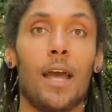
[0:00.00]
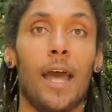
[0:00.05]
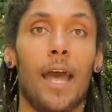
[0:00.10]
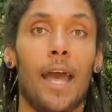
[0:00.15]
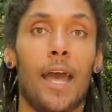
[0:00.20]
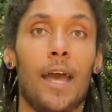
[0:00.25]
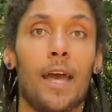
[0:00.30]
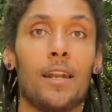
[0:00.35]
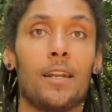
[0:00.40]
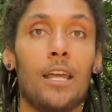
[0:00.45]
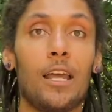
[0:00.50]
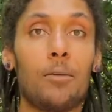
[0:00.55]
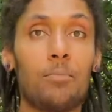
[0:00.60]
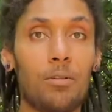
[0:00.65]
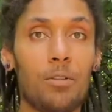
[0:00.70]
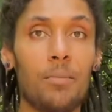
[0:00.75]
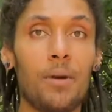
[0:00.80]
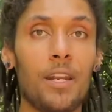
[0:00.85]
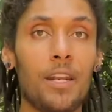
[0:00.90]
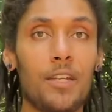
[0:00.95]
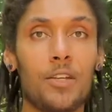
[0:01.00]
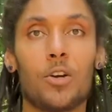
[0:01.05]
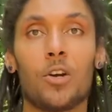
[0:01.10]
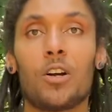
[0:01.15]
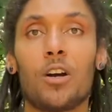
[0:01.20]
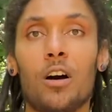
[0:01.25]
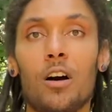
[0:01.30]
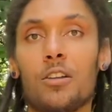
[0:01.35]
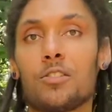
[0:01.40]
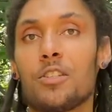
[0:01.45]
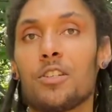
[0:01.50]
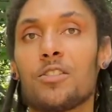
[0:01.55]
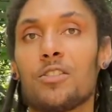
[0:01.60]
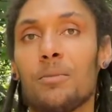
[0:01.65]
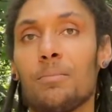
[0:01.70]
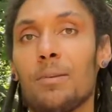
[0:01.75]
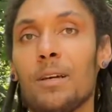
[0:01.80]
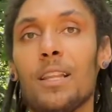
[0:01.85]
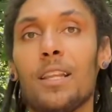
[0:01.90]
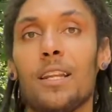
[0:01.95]
and implementing your conscious
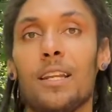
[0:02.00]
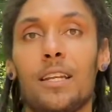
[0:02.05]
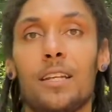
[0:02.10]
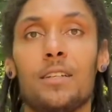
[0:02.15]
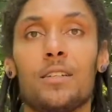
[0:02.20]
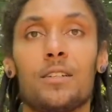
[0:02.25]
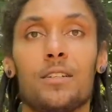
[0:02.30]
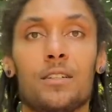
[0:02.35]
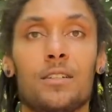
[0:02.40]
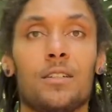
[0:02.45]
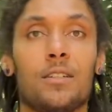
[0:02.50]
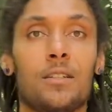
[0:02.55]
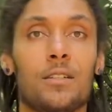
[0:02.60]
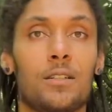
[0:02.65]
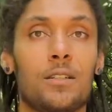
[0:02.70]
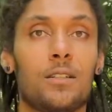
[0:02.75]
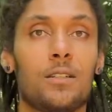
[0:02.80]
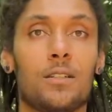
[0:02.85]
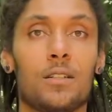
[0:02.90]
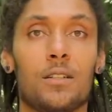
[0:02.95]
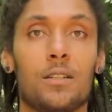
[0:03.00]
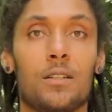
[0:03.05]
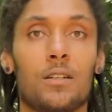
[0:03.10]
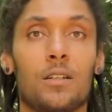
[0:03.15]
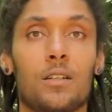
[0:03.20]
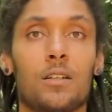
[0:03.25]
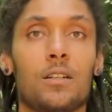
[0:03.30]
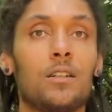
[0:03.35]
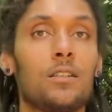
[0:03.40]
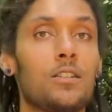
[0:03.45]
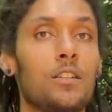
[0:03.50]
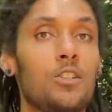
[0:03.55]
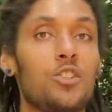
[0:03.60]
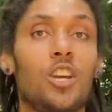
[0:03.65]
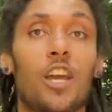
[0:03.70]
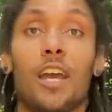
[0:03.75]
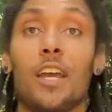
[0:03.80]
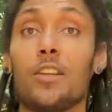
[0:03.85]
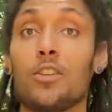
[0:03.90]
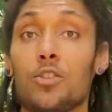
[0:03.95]
ability to
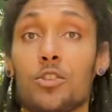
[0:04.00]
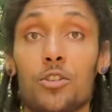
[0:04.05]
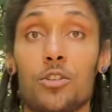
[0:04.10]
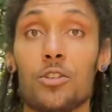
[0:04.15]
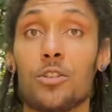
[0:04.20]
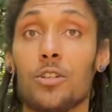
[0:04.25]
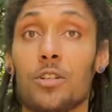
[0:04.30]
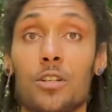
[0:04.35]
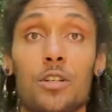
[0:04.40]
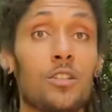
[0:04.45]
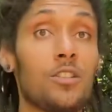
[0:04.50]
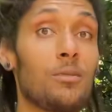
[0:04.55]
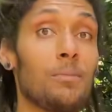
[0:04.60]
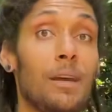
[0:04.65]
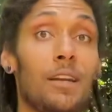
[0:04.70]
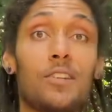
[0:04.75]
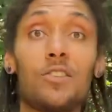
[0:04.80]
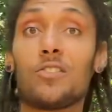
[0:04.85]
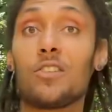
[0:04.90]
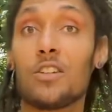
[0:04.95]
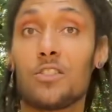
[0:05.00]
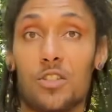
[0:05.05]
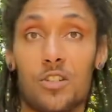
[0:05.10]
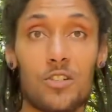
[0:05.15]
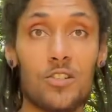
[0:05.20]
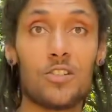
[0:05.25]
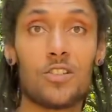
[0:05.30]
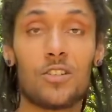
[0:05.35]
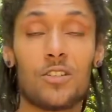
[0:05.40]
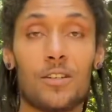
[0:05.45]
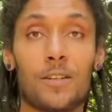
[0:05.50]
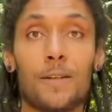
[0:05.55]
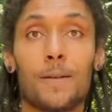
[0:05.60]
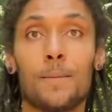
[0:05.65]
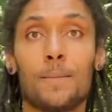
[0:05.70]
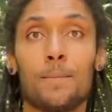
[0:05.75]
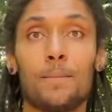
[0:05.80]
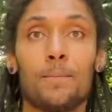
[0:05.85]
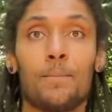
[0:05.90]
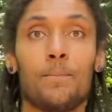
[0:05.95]
change, to make decisions,
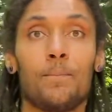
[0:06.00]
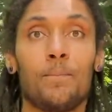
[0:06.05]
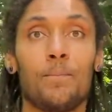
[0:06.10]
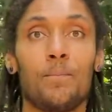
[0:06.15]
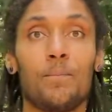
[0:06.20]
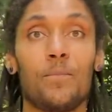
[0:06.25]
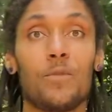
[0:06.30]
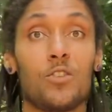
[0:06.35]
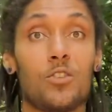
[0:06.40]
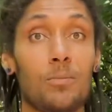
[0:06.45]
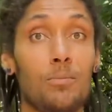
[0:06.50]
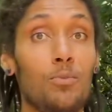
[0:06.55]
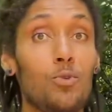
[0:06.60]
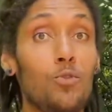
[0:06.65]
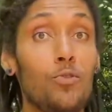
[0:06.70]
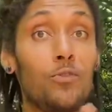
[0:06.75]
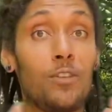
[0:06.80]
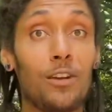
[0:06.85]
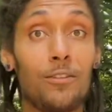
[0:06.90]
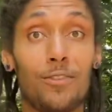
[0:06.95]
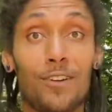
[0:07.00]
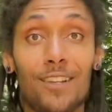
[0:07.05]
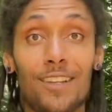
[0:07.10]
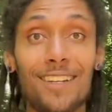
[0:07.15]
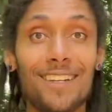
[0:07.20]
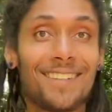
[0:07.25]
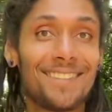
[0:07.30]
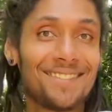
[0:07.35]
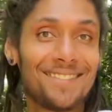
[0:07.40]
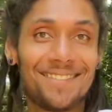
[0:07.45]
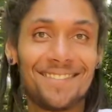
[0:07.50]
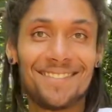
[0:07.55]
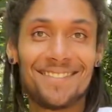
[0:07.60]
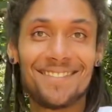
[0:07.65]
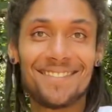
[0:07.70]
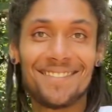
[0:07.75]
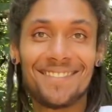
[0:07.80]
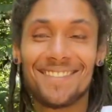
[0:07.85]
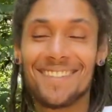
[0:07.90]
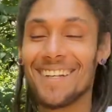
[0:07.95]
to move differently
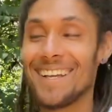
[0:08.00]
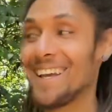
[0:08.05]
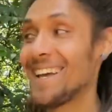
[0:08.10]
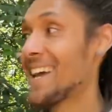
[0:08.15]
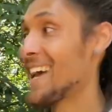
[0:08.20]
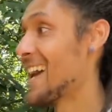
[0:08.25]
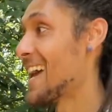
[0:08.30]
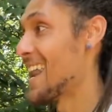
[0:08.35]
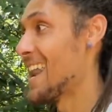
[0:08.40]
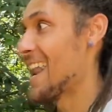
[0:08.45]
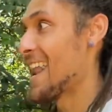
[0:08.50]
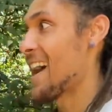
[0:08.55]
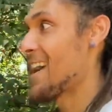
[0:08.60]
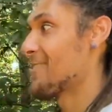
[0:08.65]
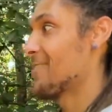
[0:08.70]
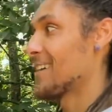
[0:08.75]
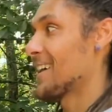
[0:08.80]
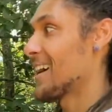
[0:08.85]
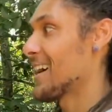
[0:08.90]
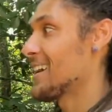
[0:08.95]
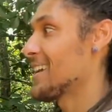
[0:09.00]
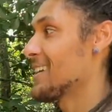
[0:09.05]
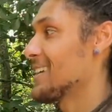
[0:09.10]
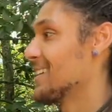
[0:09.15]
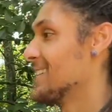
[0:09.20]
and navigate?